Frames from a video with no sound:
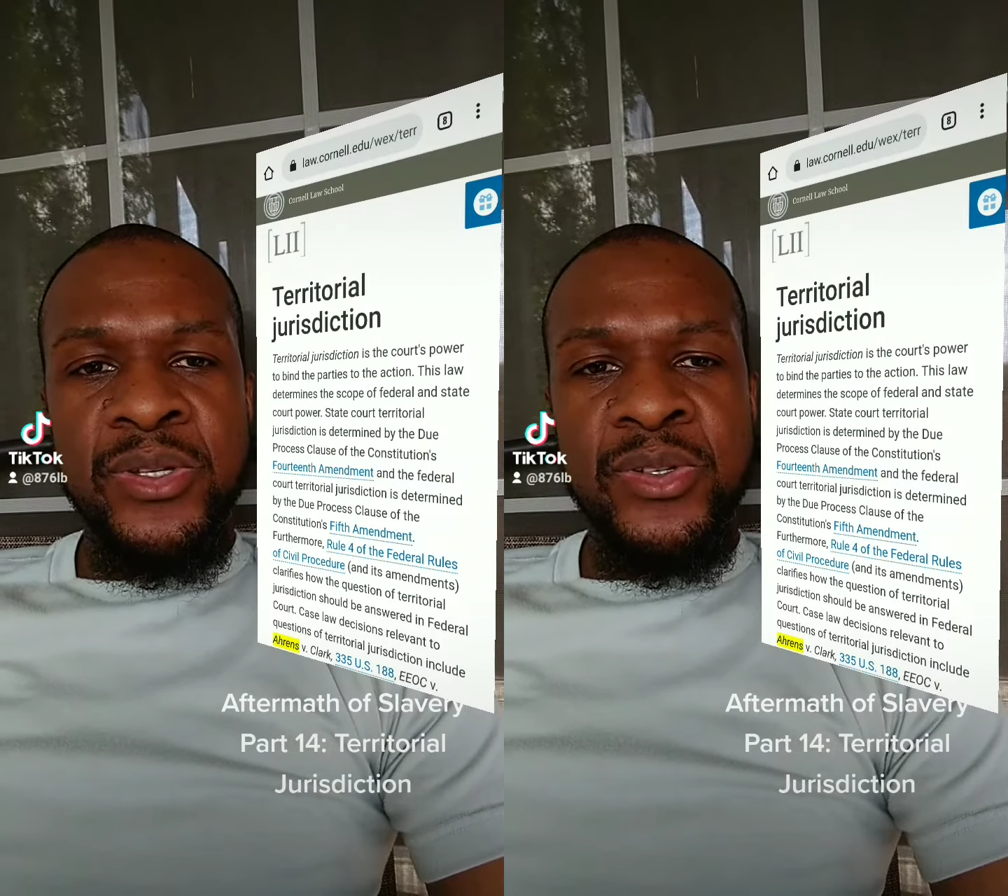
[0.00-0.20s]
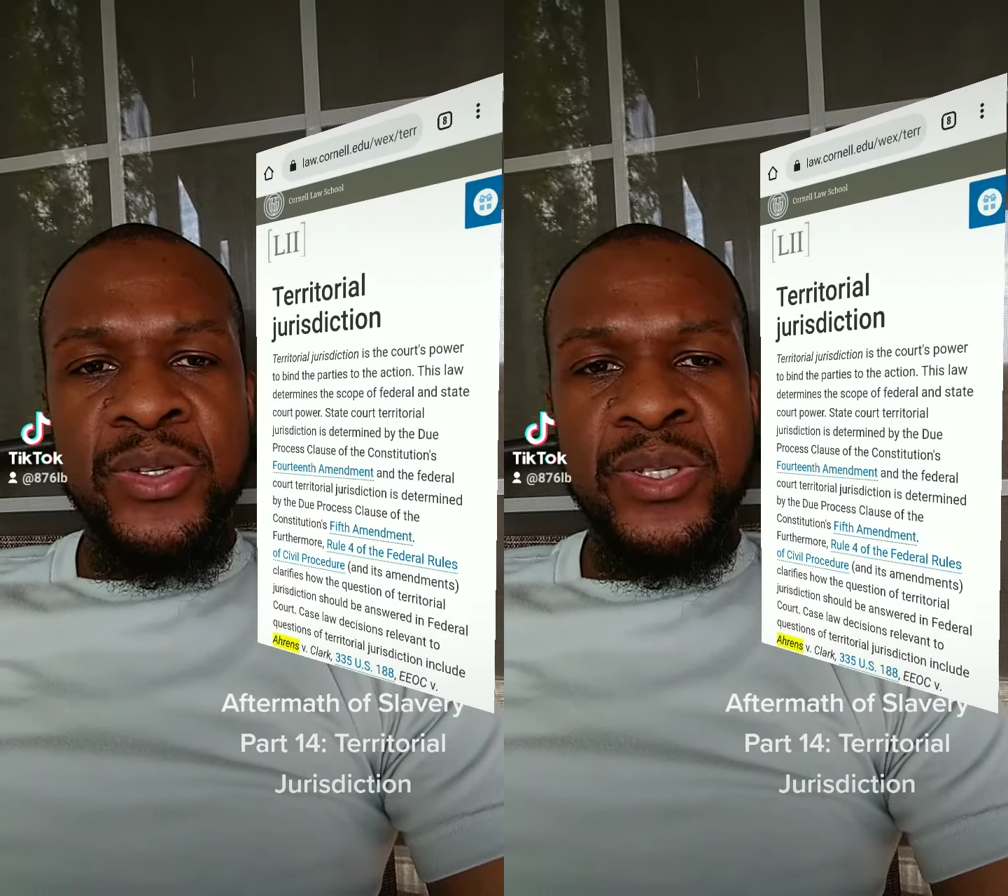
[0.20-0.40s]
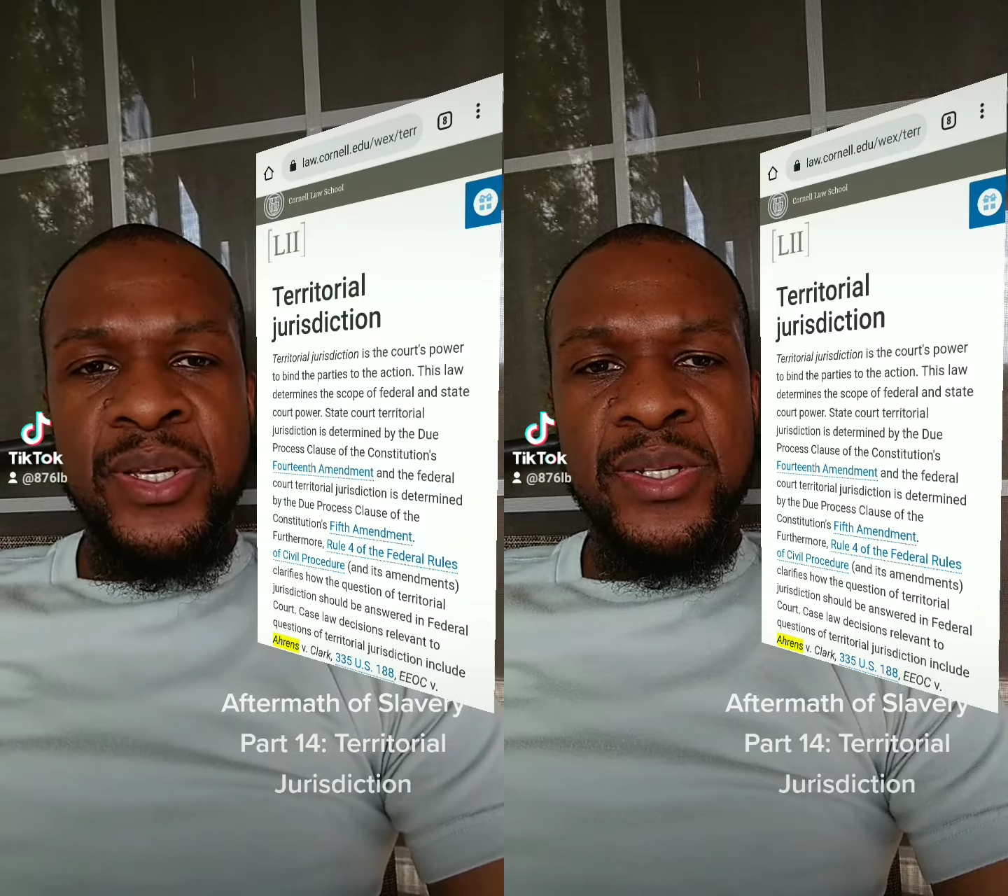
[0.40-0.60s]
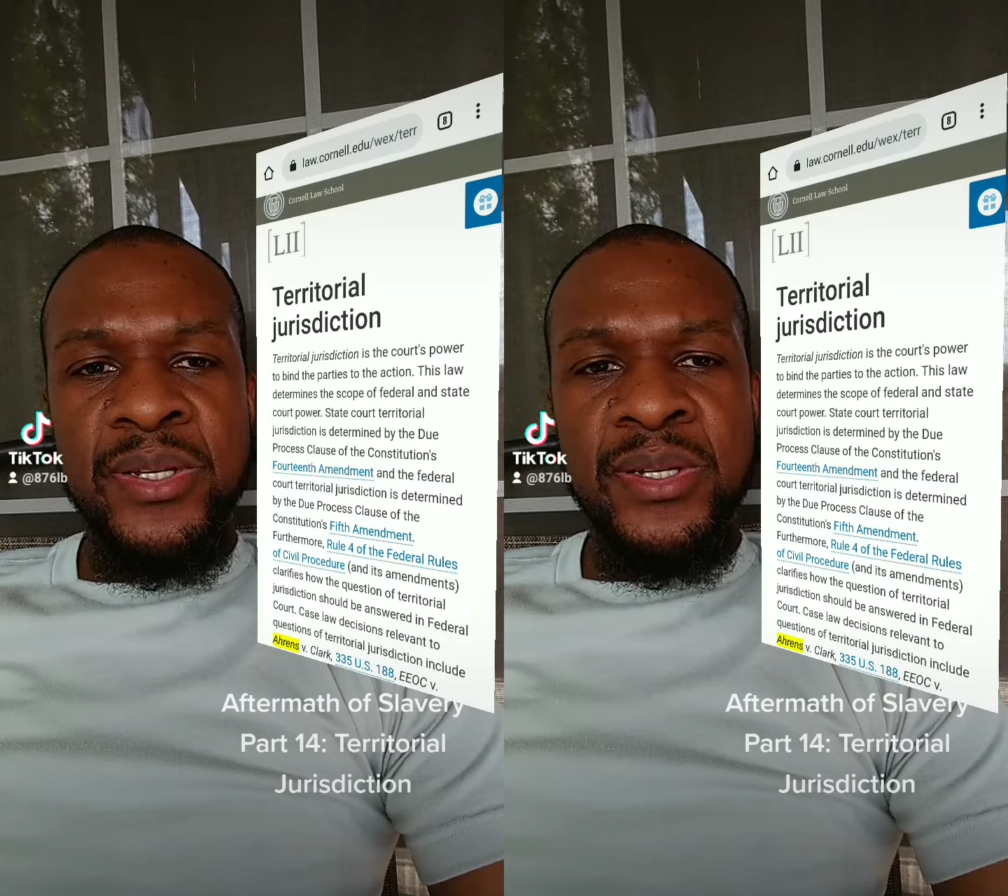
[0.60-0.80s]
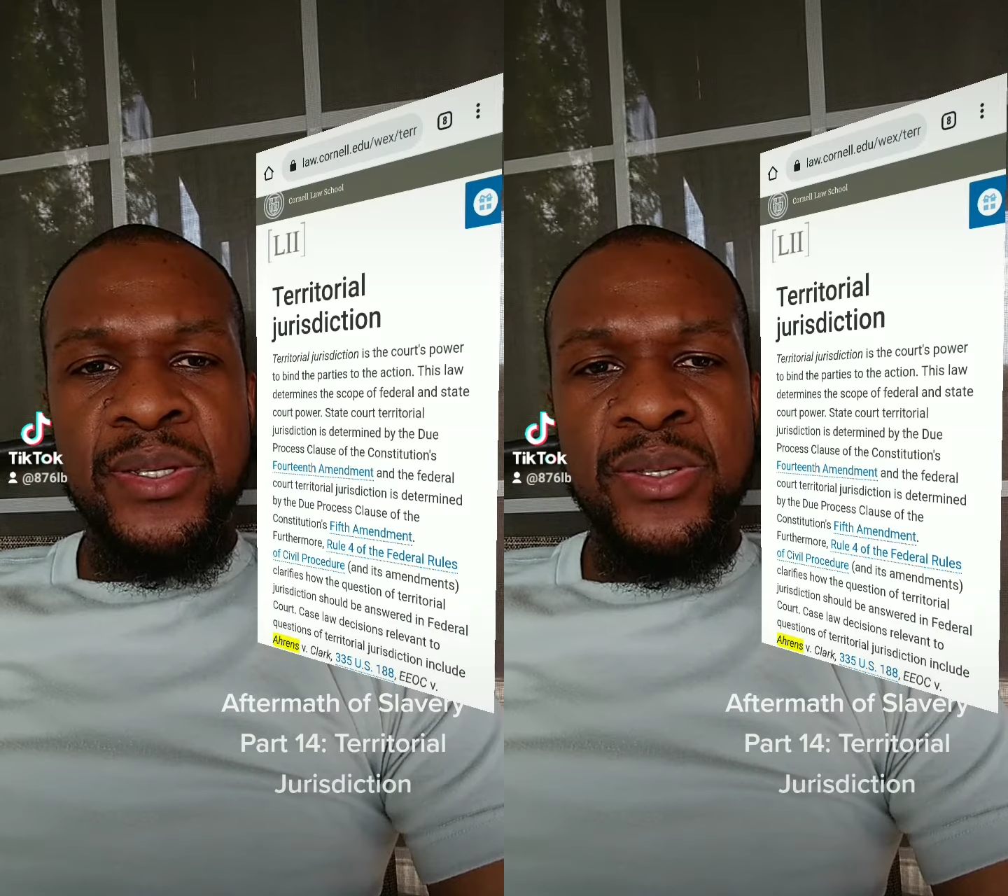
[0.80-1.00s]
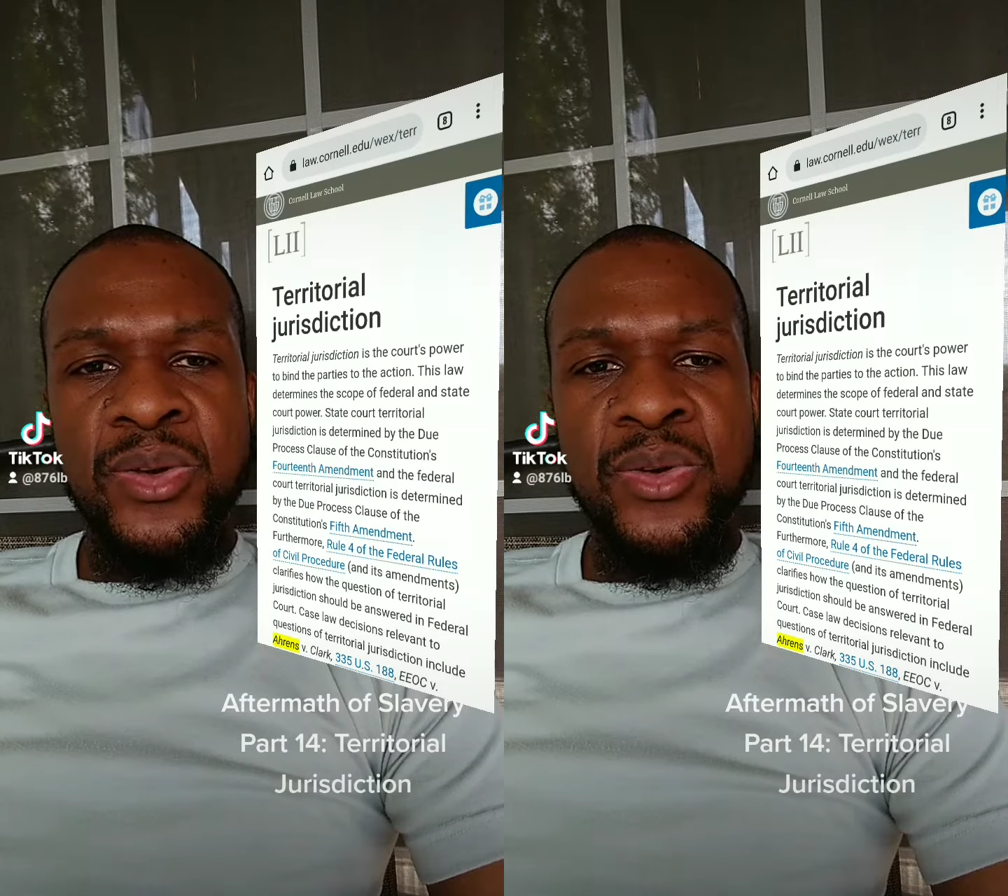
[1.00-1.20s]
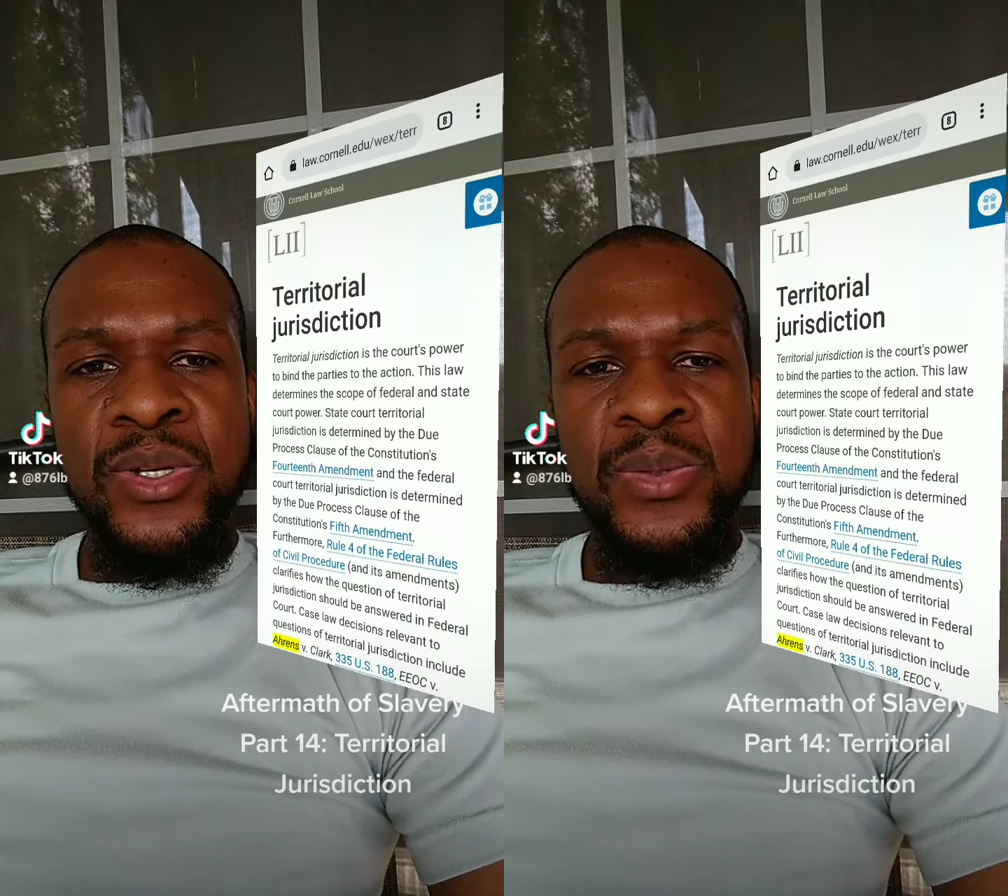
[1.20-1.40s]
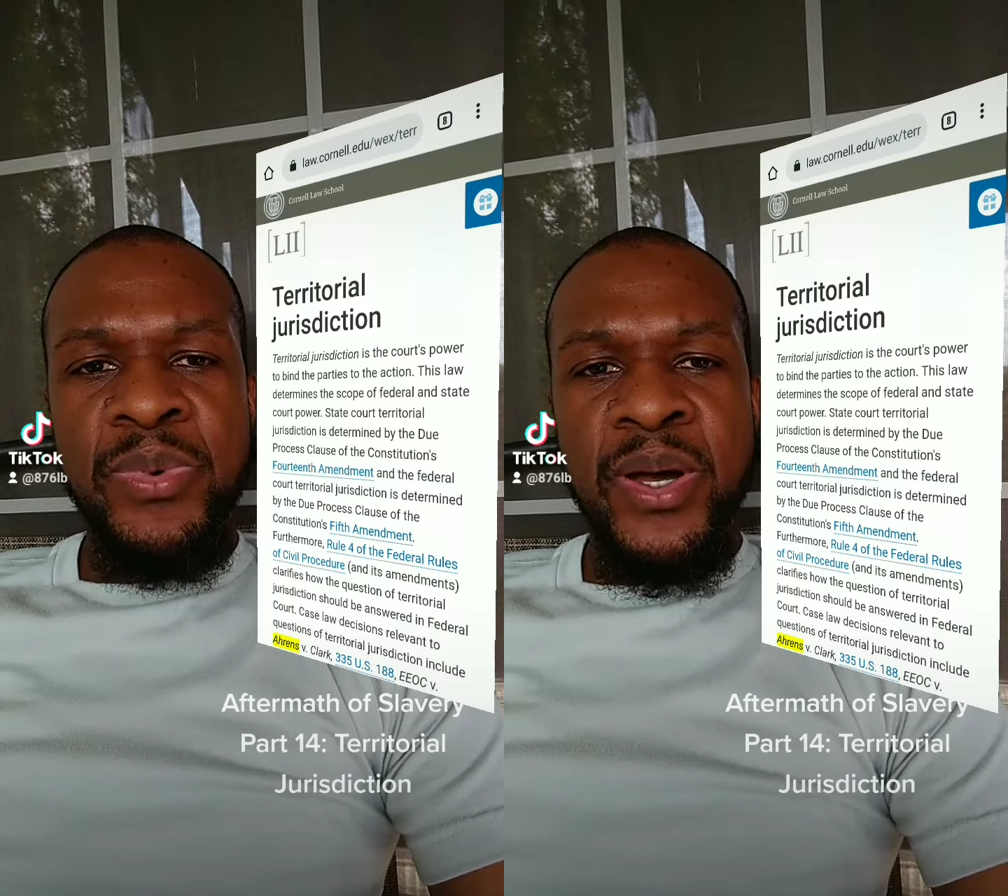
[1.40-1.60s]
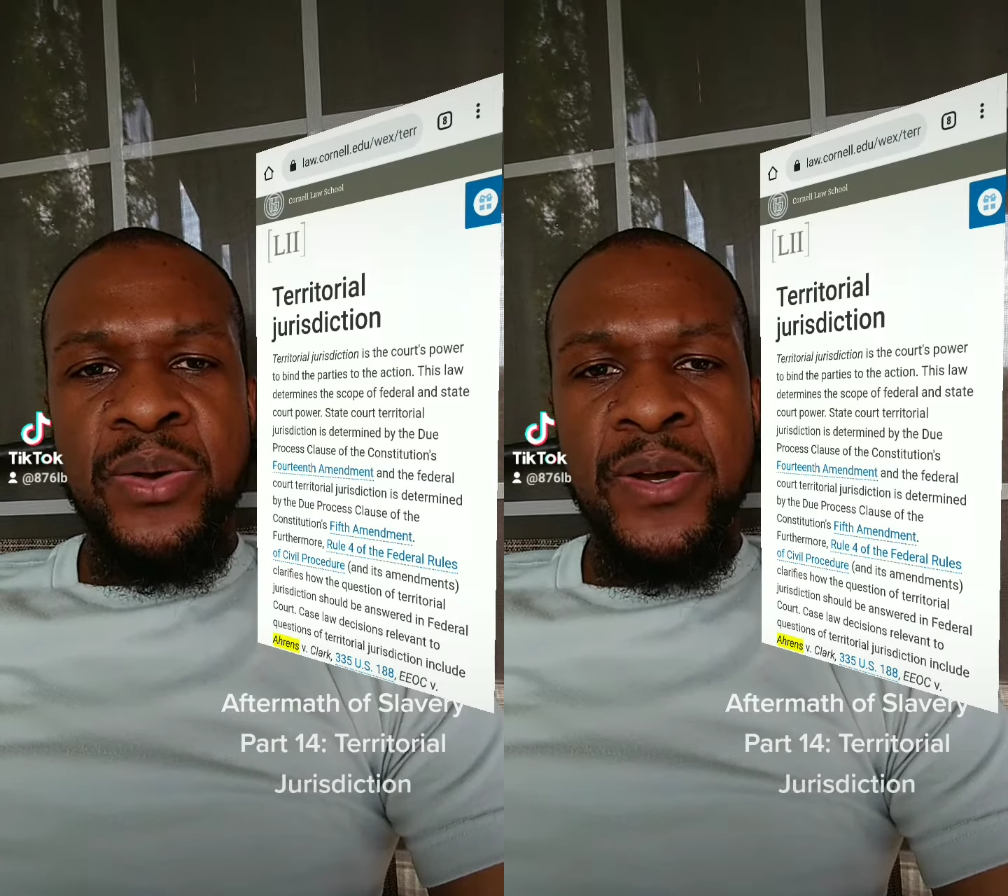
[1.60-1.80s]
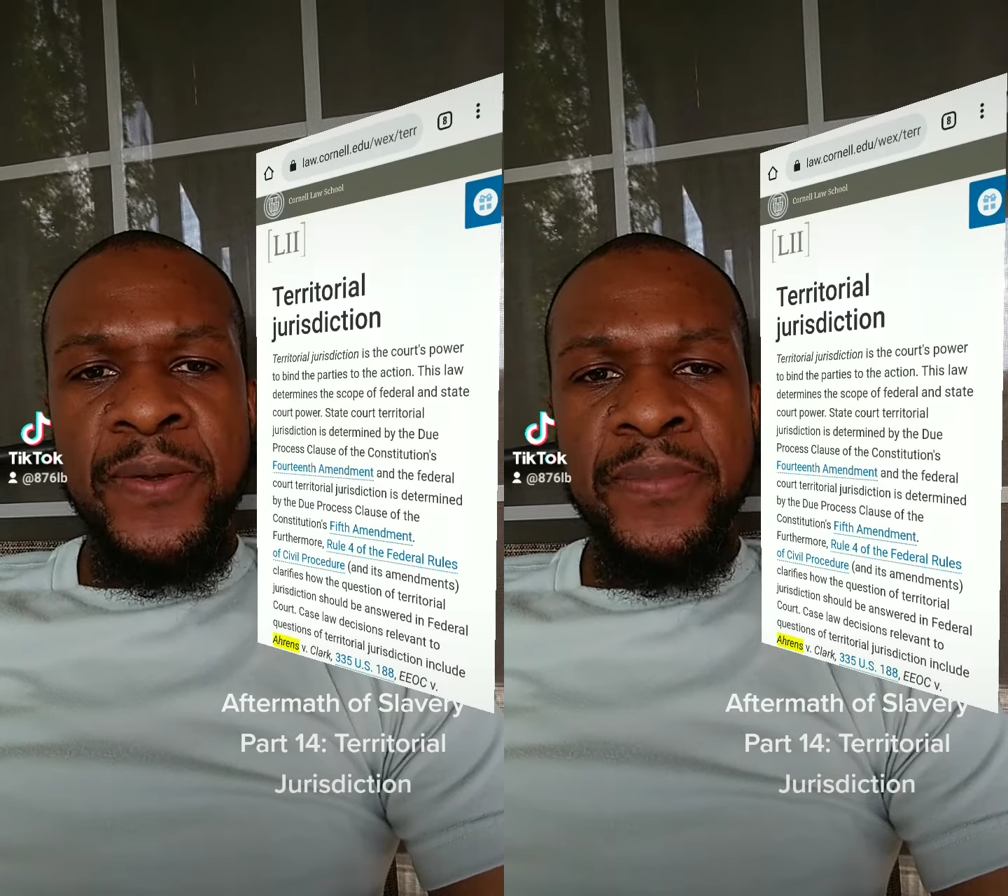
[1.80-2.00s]
jurisdiction is the court's
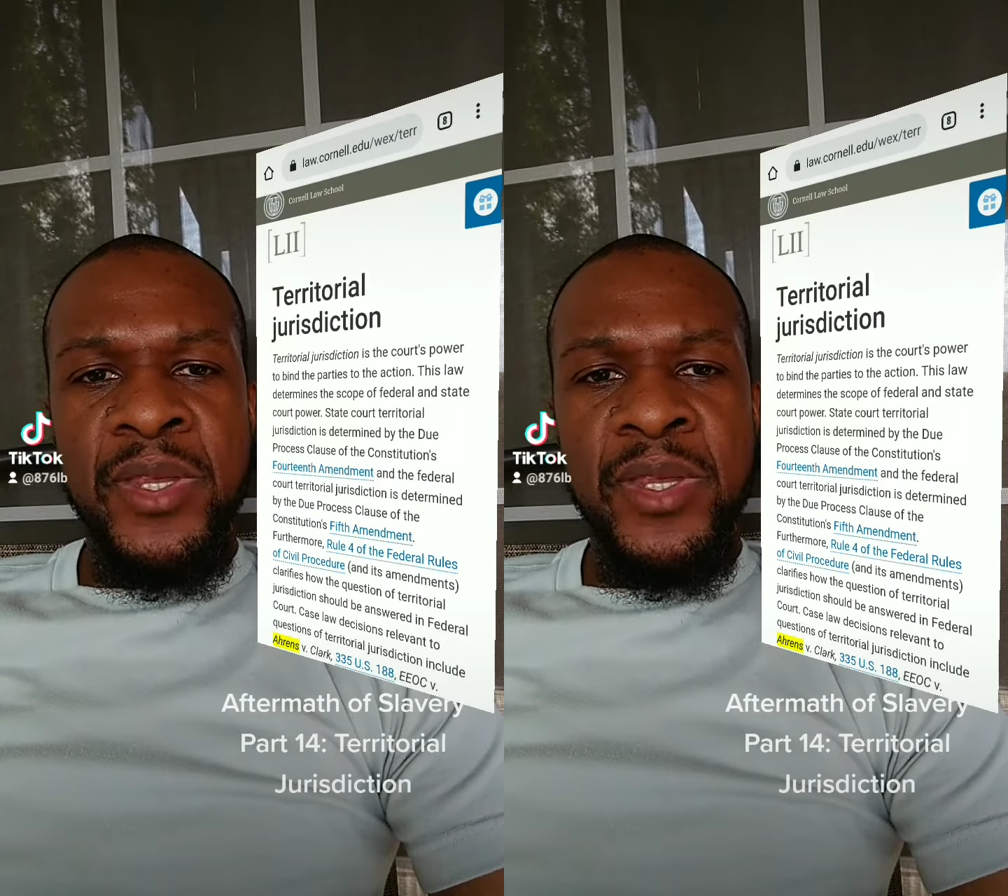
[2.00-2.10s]
power